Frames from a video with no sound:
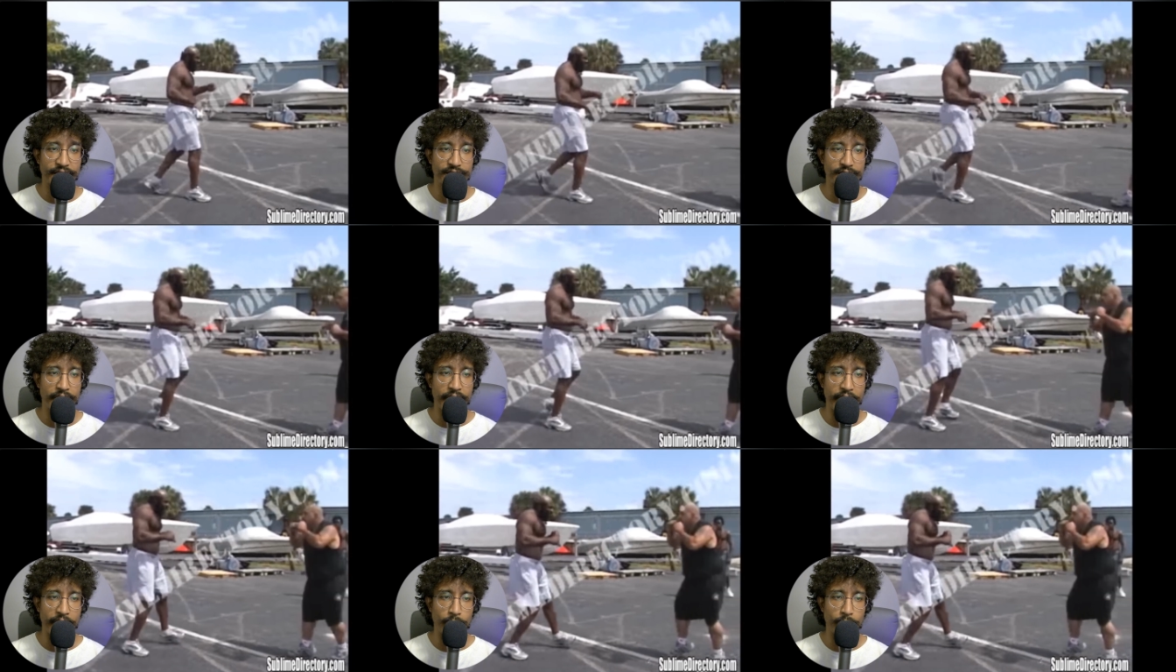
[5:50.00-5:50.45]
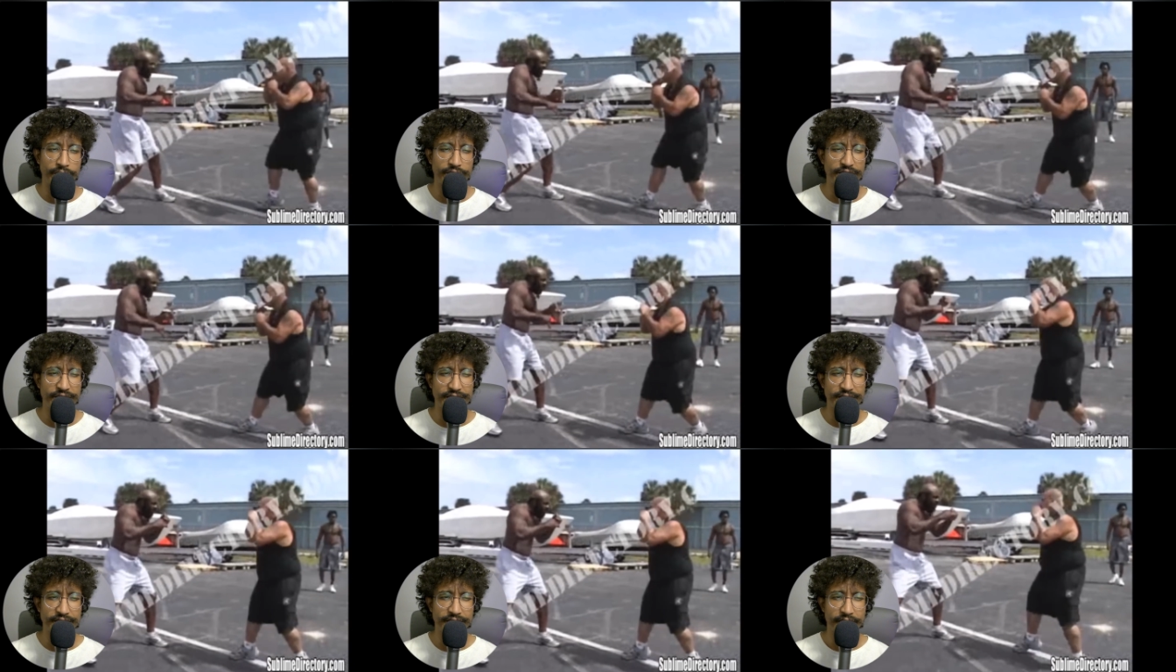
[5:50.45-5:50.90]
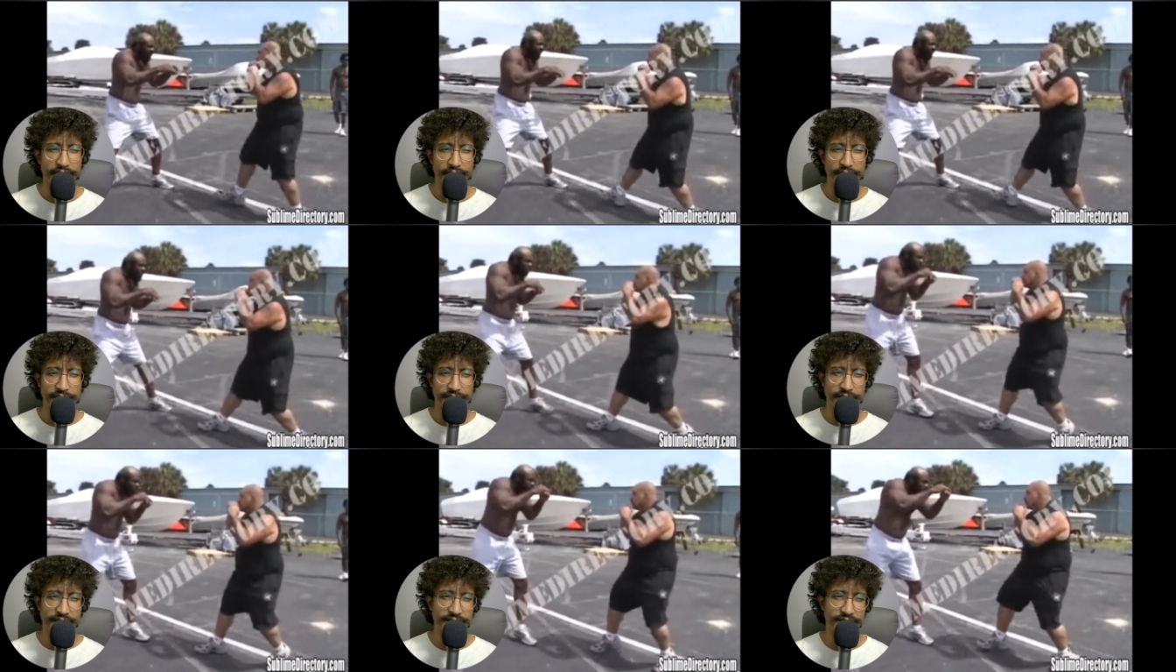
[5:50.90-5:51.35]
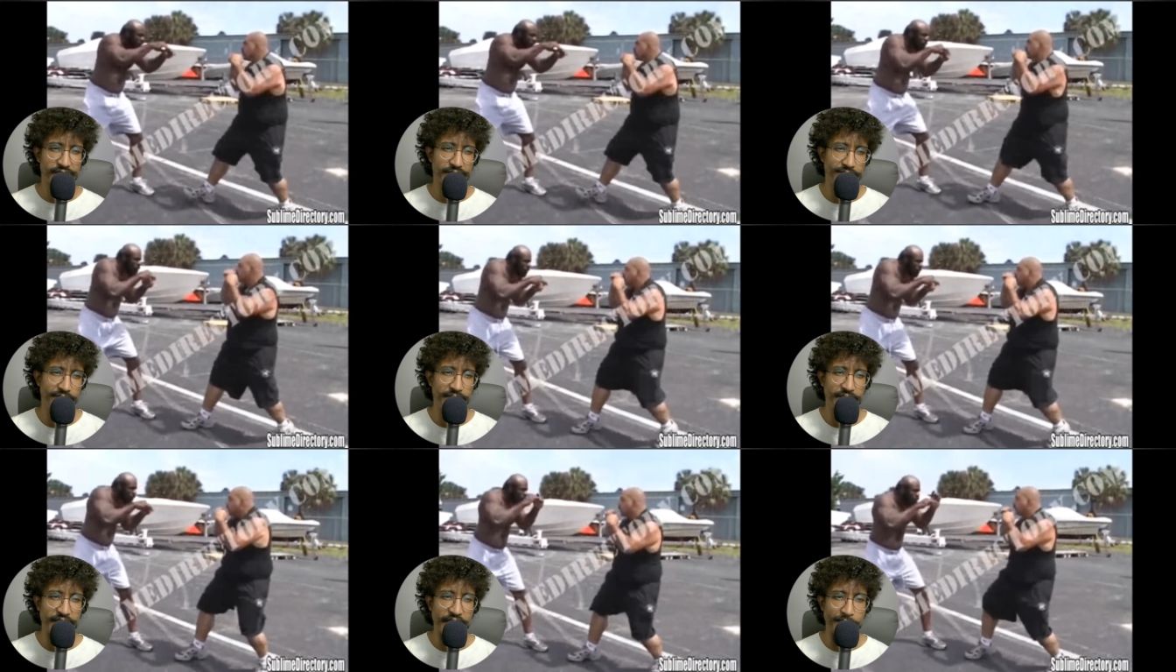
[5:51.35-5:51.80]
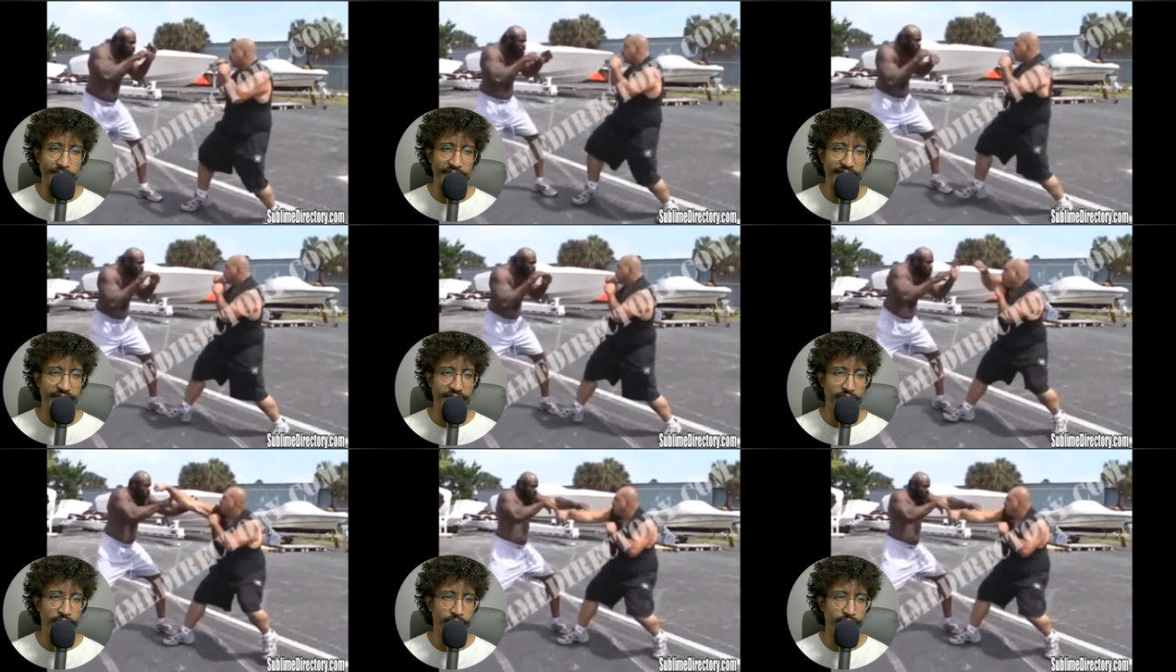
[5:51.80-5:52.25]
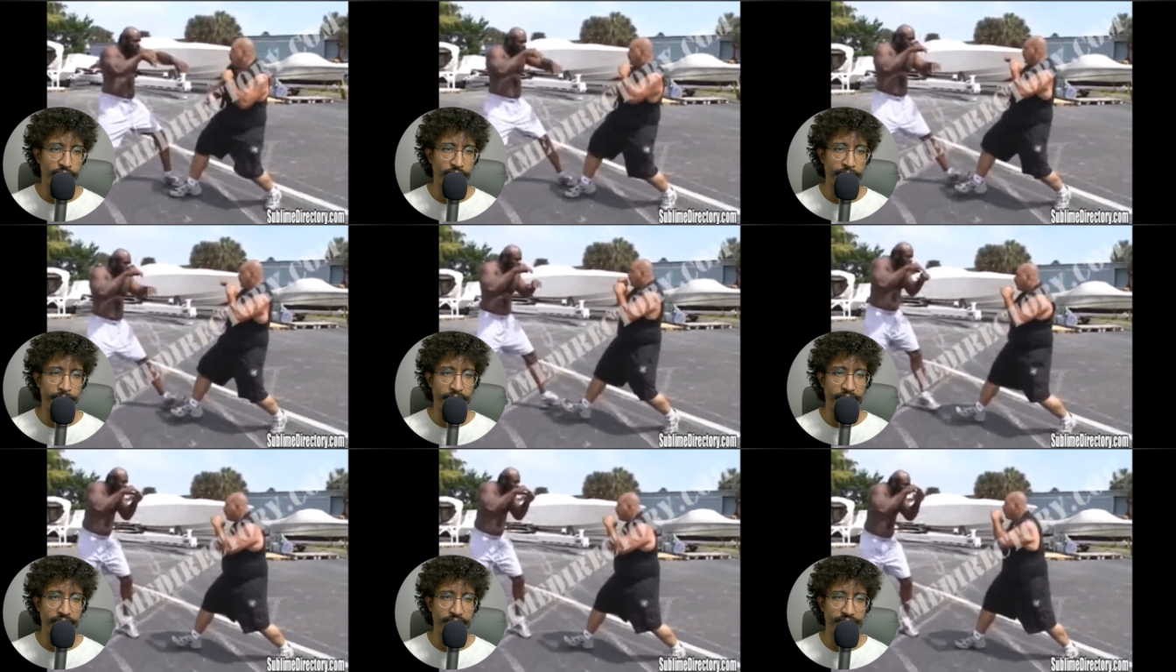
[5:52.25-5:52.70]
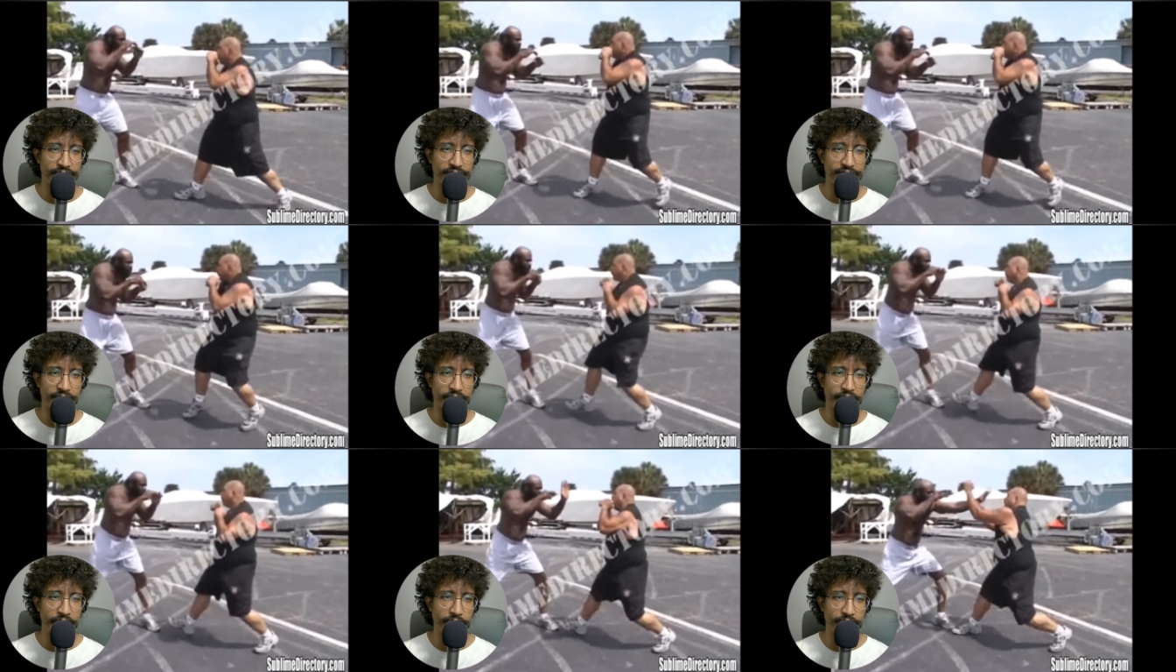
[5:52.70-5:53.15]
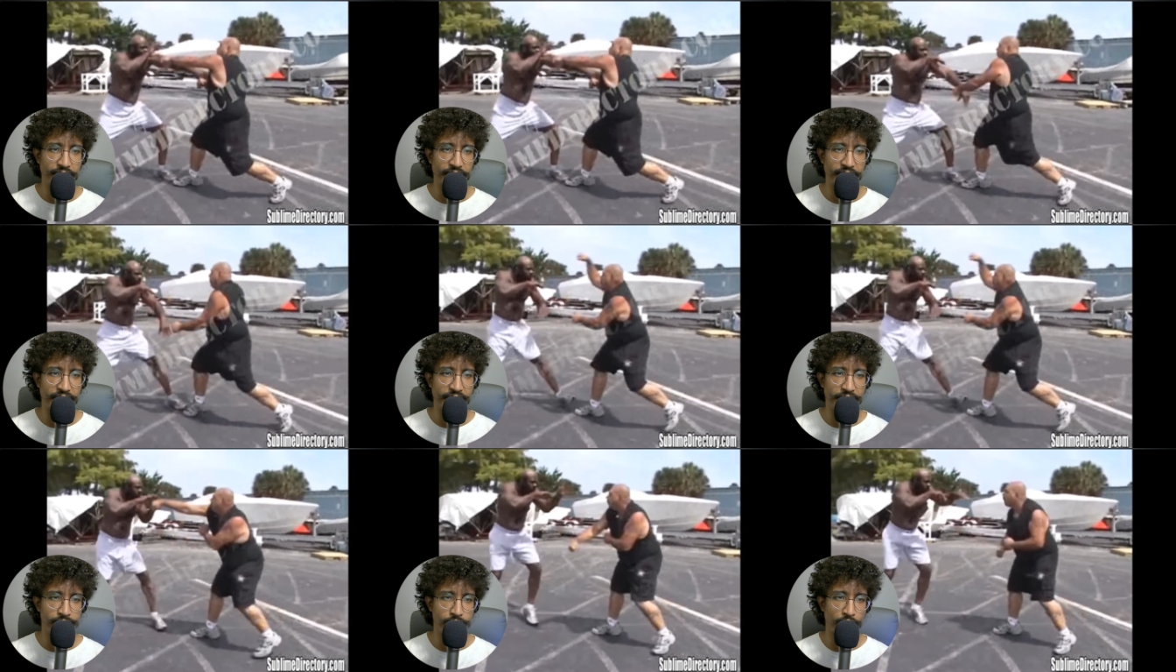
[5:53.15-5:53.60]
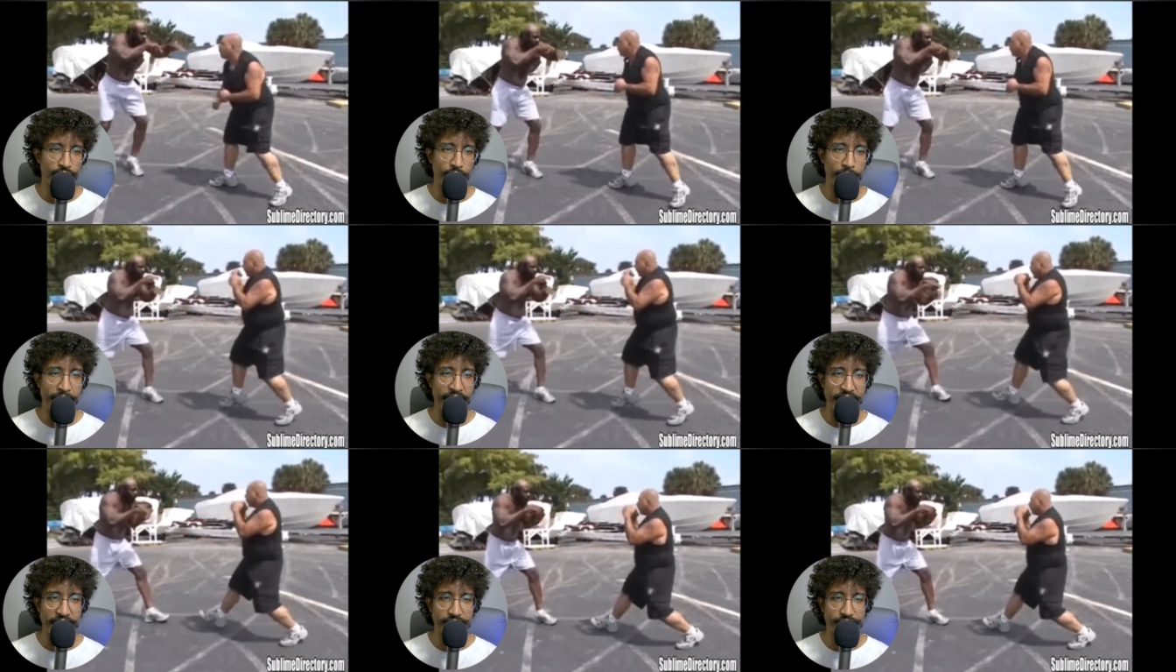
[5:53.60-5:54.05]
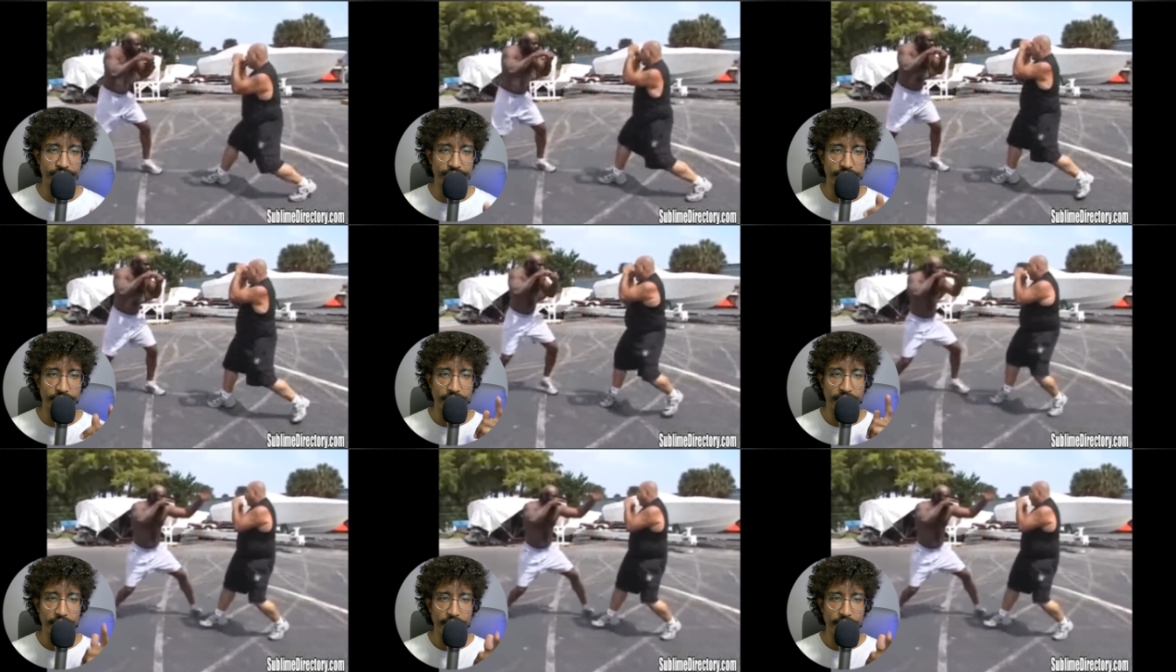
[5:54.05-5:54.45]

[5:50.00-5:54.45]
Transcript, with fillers: guy, which isn't doesn't seem to be that big a deal for him because it's clear that he's overmatched.